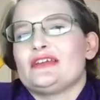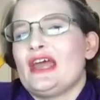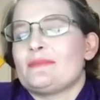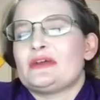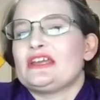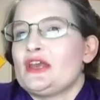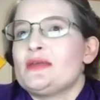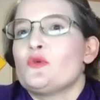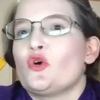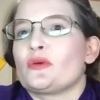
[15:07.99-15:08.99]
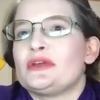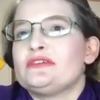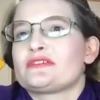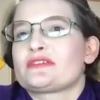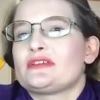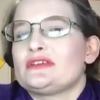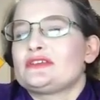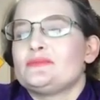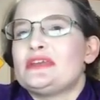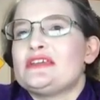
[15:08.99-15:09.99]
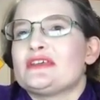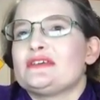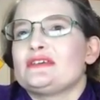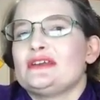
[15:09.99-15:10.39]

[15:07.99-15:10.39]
happening anymore, but it used to be that